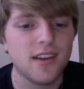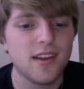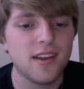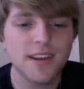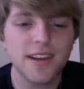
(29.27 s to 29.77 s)

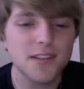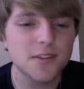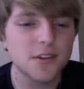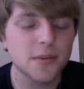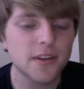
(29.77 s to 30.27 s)
And that kind of
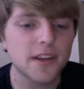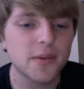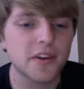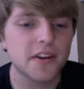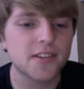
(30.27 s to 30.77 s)
struck me kind of
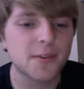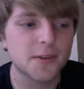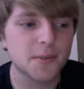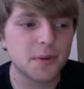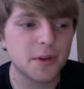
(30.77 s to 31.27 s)
weird, because it's always
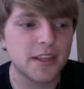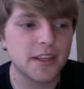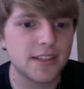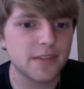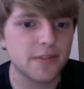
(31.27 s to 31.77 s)
been pretty
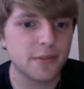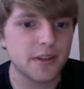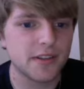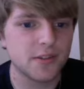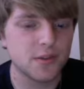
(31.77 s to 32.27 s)
easy for
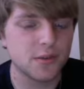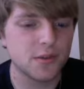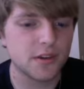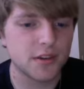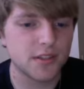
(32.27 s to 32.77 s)
me to
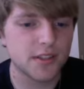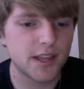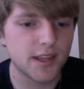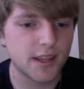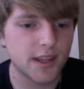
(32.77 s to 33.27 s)

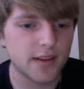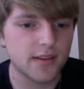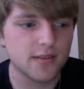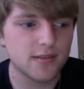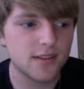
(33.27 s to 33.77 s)
understand that
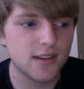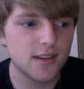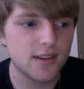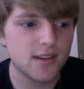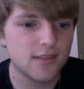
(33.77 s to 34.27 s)

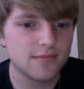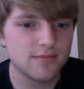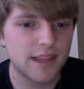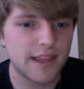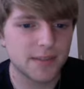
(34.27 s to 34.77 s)

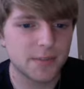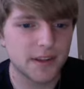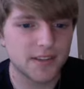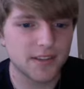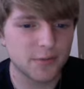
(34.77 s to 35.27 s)

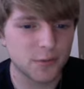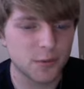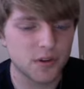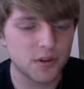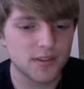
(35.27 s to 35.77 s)
aspect of the
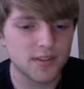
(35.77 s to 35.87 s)
world.